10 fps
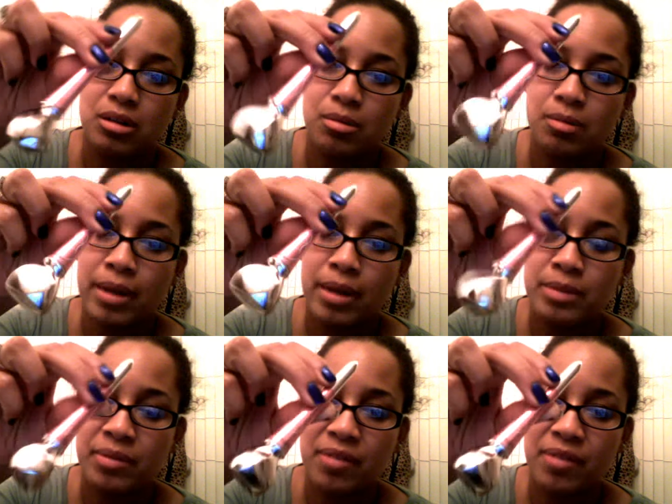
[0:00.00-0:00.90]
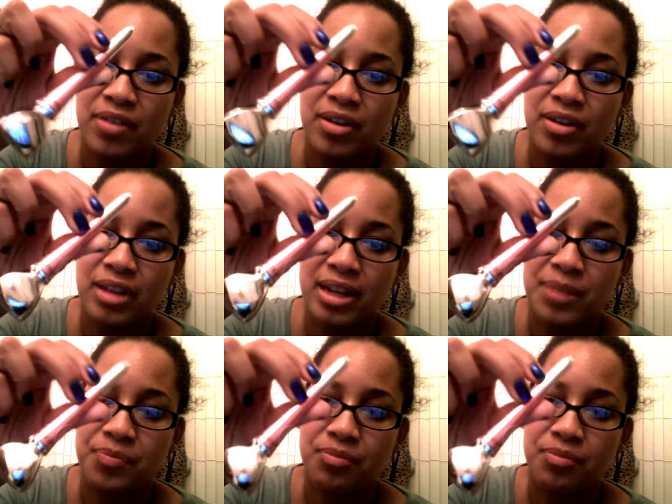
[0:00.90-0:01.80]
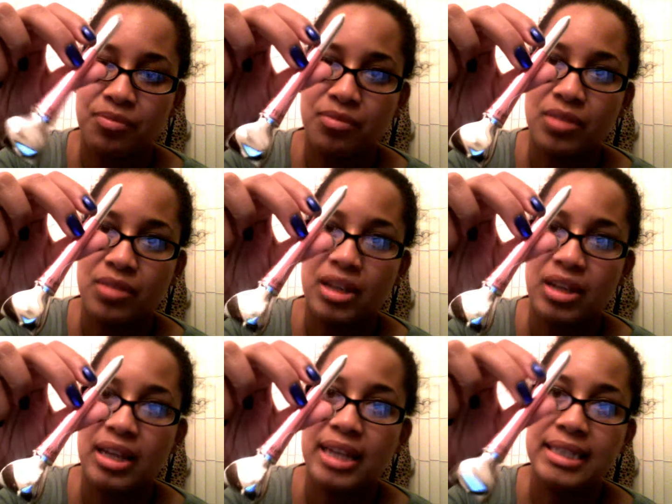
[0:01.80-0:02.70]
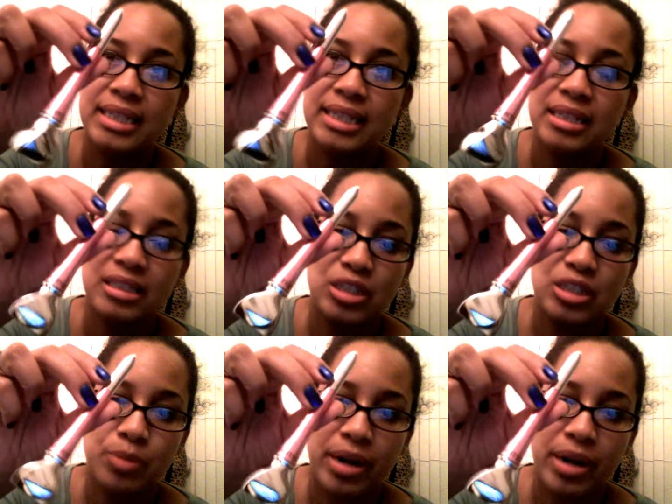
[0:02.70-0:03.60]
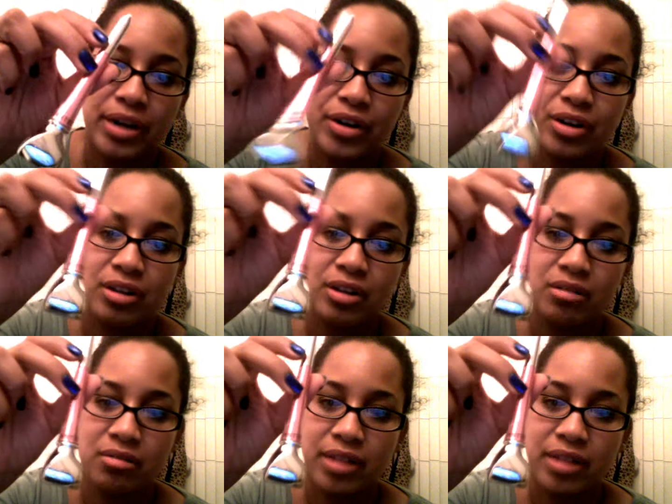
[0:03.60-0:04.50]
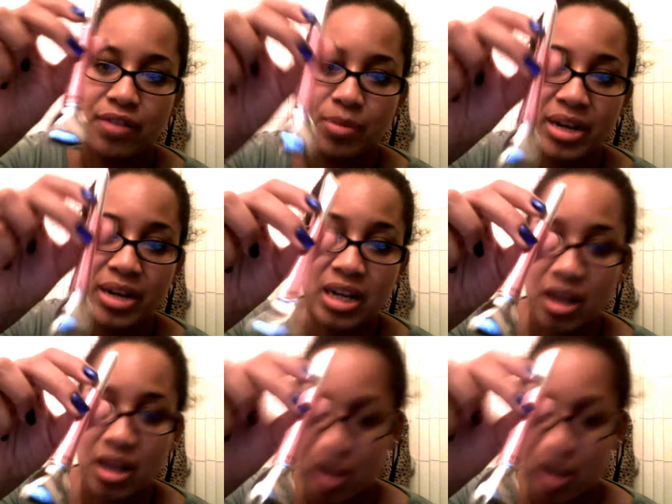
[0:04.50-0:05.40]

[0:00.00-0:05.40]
Reminds me of what's very like Indian inspired, like from India.